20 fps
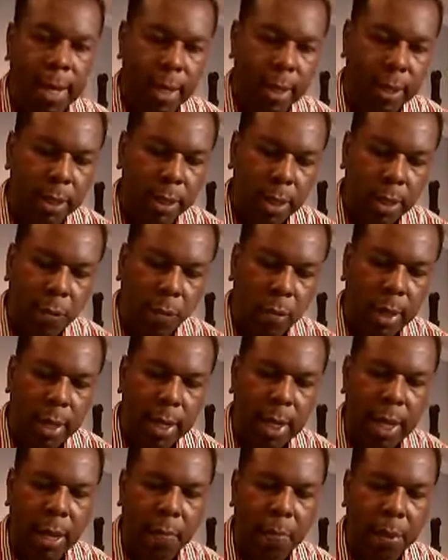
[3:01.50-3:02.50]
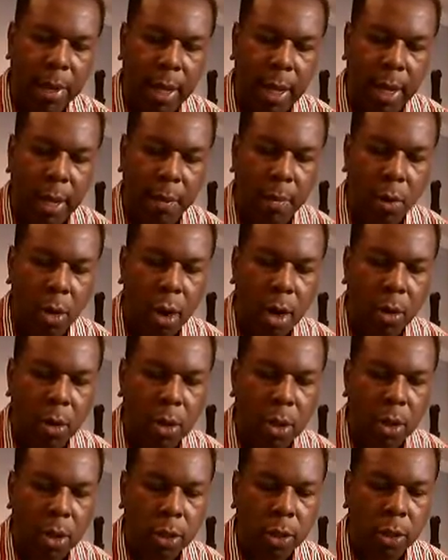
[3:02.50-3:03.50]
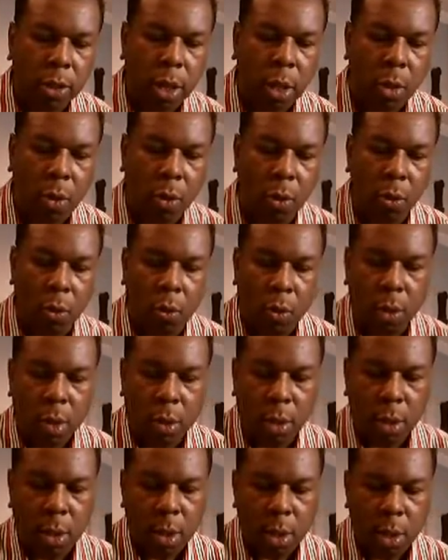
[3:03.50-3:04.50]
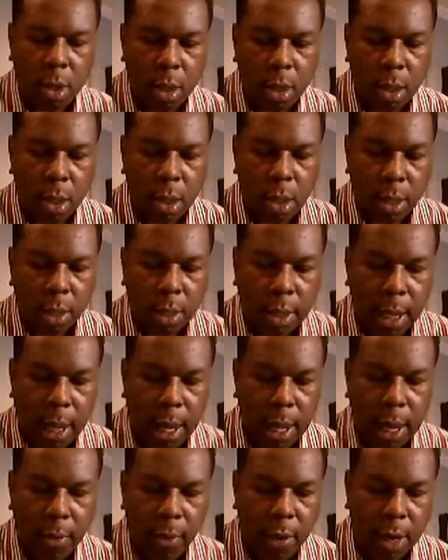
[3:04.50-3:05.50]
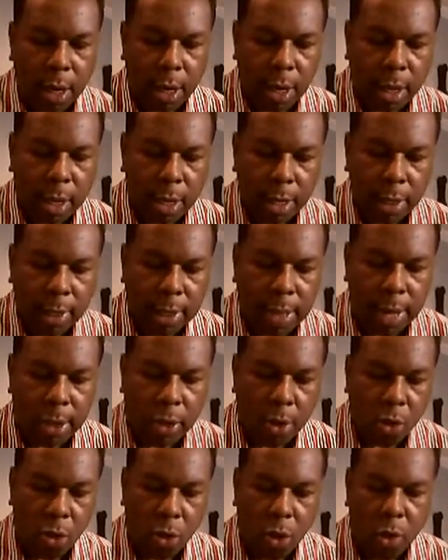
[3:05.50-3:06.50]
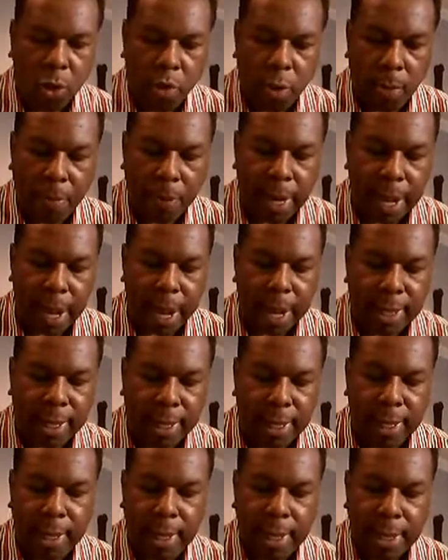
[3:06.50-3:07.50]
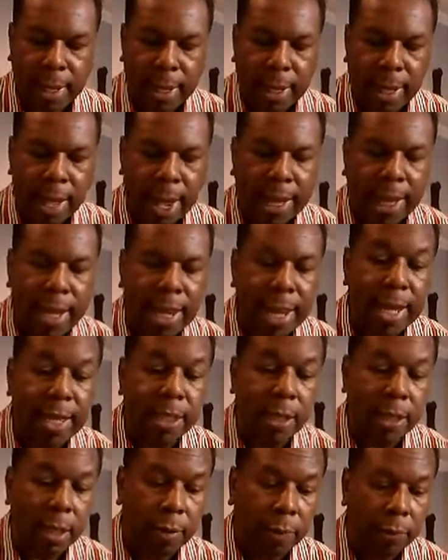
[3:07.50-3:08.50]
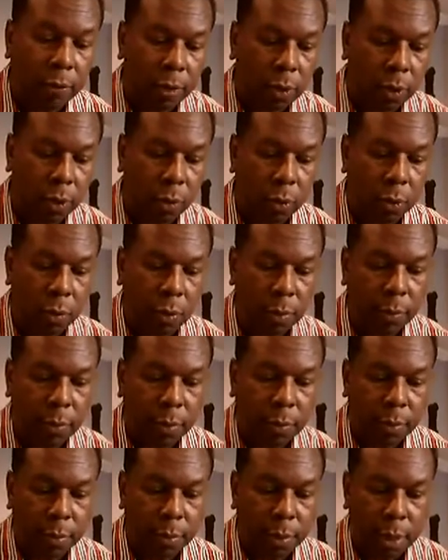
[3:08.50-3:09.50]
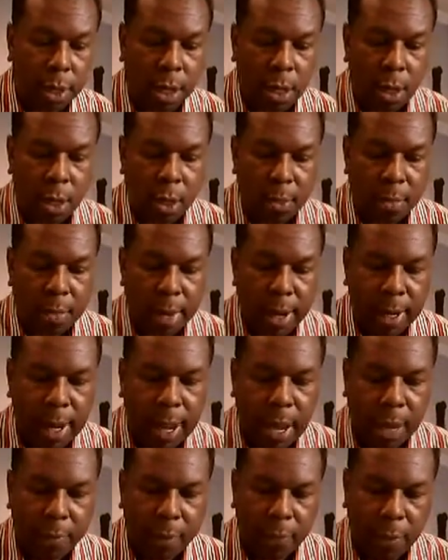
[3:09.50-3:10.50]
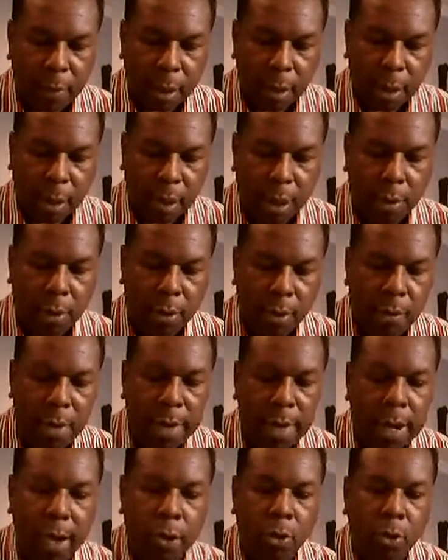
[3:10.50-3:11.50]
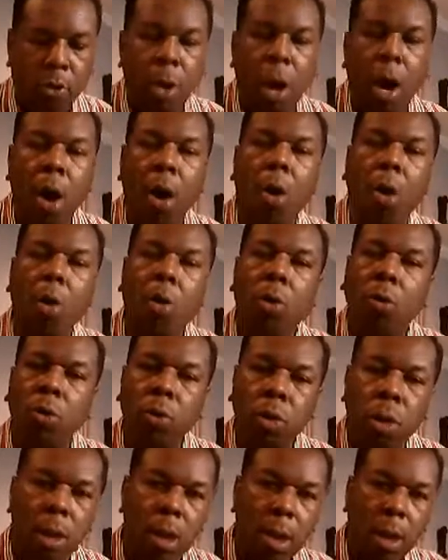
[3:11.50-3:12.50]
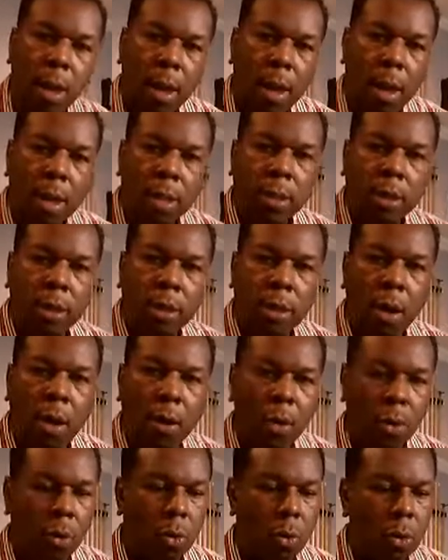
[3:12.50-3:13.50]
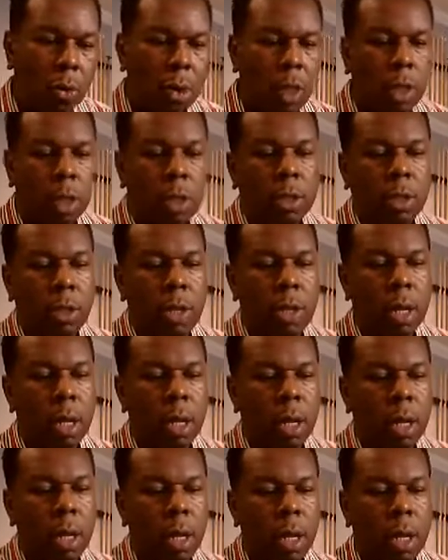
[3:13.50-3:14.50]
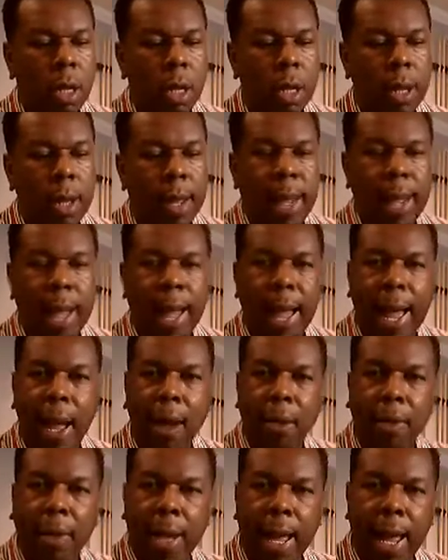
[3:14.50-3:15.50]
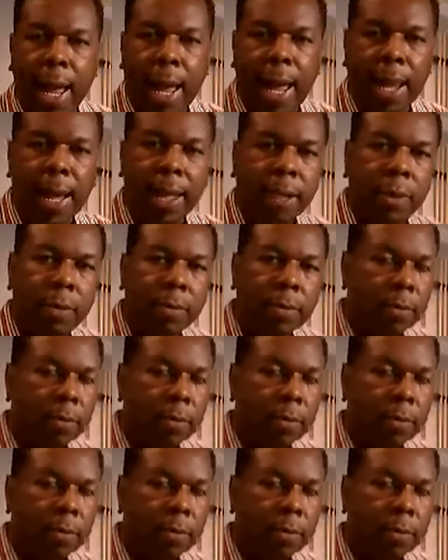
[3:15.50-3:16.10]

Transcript: it with an ink pen. Mark on your sole the area that you're going to apply the adhesive to. You may not do the whole sole. So you're going to outline,